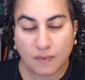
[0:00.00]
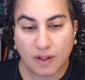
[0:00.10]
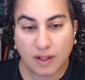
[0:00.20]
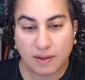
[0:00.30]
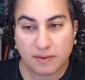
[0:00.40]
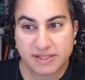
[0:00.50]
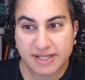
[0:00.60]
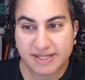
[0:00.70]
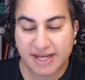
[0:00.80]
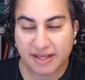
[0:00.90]
And I also
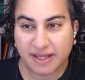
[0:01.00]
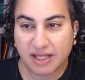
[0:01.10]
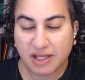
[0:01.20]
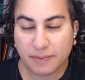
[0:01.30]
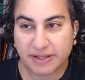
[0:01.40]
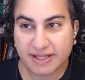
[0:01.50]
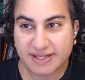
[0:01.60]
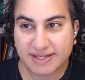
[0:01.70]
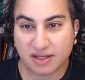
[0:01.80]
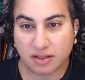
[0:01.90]
say, thinking about
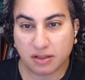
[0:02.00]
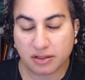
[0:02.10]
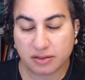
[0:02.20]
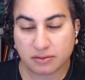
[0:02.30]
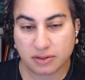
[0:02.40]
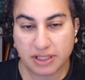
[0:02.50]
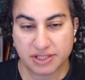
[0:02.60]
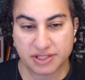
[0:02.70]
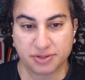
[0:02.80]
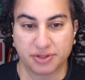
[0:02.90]
this as a long
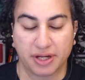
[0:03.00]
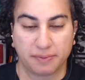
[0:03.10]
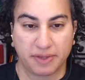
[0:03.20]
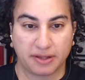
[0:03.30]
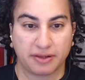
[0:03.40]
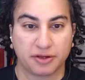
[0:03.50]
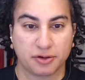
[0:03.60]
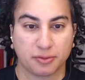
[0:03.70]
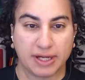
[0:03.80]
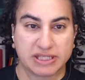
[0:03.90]
history, I mean, I think
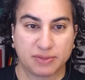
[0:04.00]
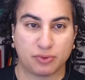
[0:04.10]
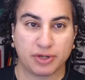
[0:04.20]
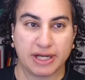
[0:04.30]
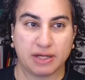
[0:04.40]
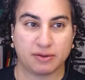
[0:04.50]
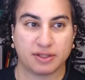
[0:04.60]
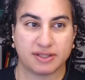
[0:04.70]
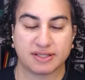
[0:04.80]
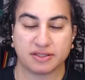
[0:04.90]
you're right to point
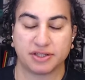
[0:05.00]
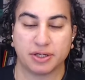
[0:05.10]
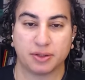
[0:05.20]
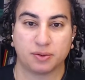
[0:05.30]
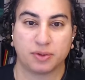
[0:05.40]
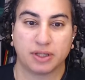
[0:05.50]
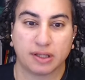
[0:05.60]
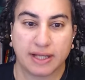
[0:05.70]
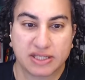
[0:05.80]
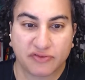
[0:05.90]
out, in the
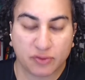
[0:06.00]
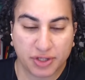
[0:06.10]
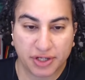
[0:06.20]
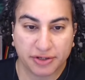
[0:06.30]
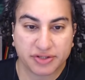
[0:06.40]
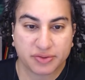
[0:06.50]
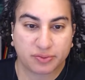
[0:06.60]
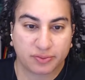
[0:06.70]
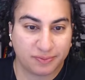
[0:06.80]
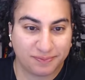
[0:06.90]
last 40 years,
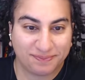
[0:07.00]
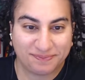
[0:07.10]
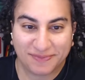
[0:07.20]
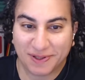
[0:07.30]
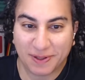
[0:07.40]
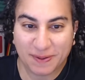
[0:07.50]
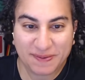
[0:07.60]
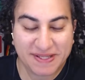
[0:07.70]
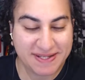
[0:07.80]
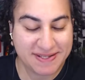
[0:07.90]

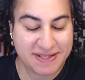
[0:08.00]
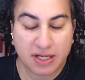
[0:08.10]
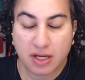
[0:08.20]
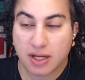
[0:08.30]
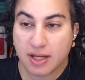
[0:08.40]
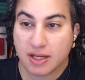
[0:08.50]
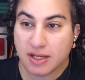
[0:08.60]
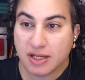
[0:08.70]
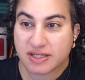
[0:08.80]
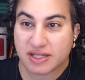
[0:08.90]

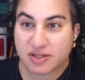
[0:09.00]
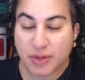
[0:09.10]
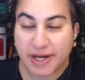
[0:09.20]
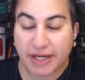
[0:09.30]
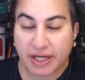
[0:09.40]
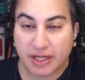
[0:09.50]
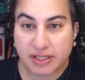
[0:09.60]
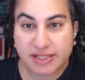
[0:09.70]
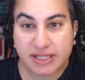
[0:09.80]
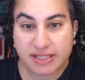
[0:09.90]
since Reagan
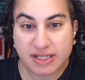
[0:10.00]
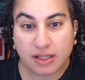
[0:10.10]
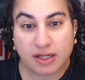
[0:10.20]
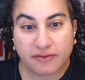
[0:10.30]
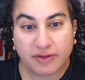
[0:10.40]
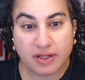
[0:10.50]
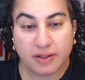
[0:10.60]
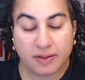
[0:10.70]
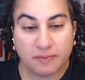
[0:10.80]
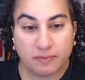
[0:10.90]
and since a lot of
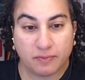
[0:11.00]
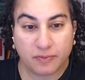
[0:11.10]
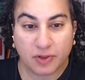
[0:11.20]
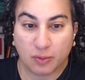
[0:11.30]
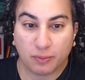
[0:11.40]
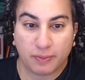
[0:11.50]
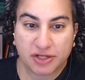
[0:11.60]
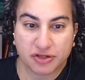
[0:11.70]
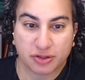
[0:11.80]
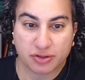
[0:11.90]
the,
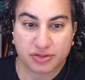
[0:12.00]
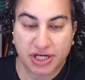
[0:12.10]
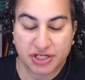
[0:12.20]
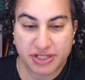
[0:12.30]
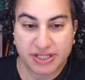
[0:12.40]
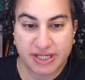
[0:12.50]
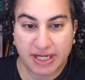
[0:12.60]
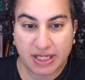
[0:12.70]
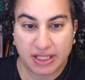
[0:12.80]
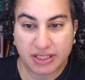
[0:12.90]
major changes
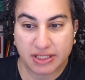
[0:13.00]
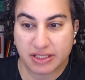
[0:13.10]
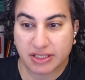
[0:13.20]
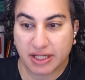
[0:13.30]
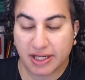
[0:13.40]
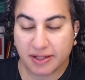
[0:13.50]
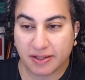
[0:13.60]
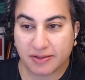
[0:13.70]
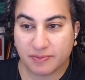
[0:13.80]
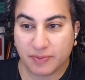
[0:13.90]

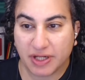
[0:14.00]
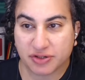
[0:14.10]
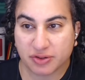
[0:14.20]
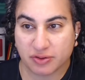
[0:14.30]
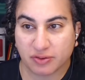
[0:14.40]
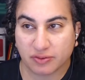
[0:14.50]
in major